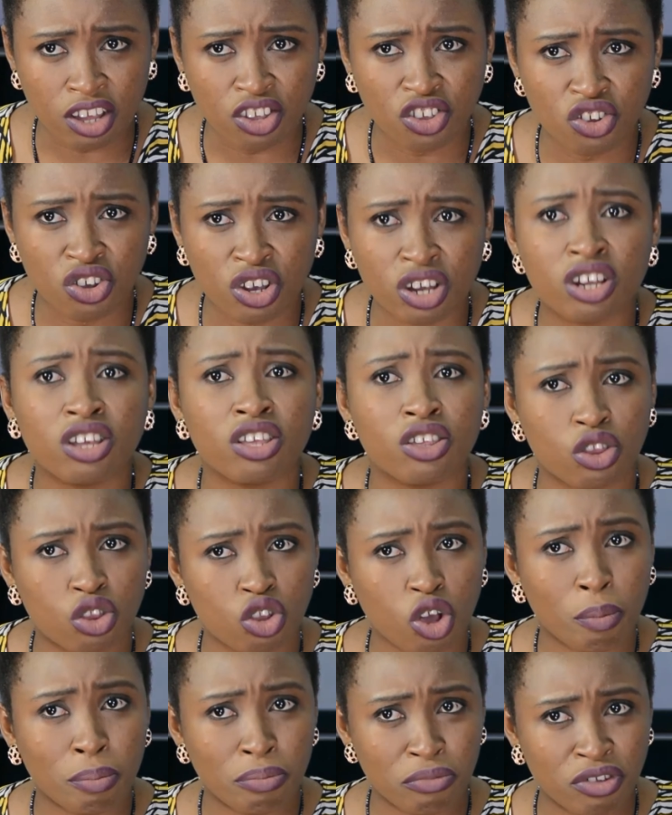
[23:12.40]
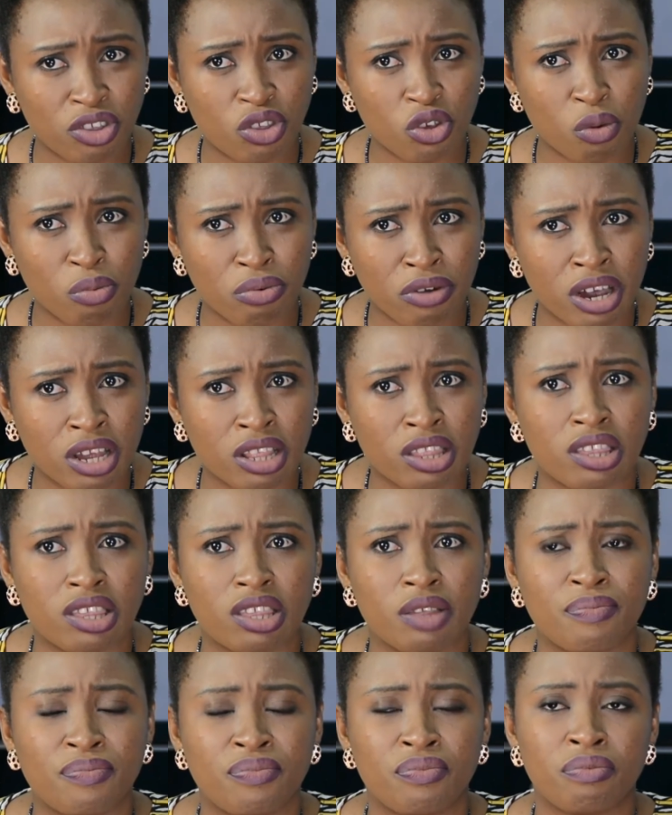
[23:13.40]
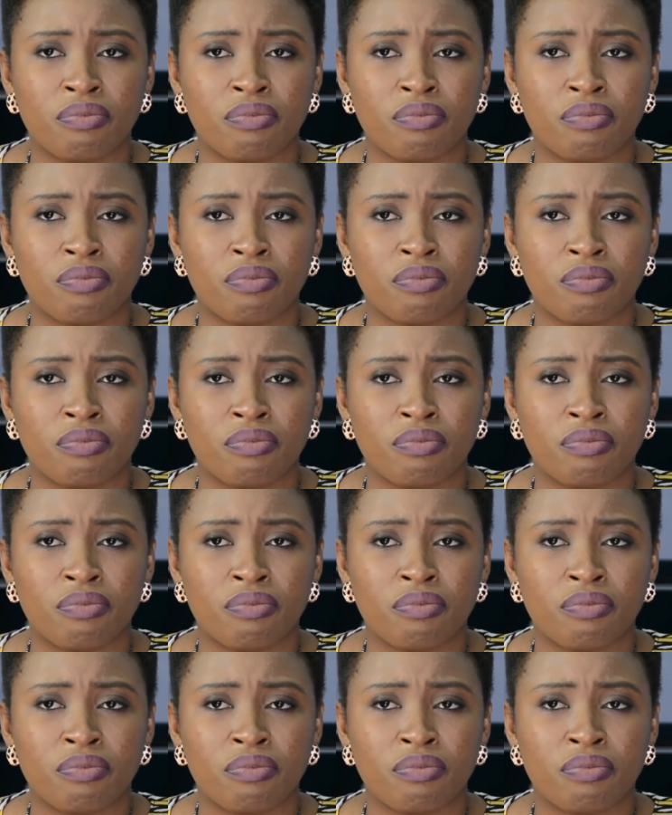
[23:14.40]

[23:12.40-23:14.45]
Nigeria, top retail brands,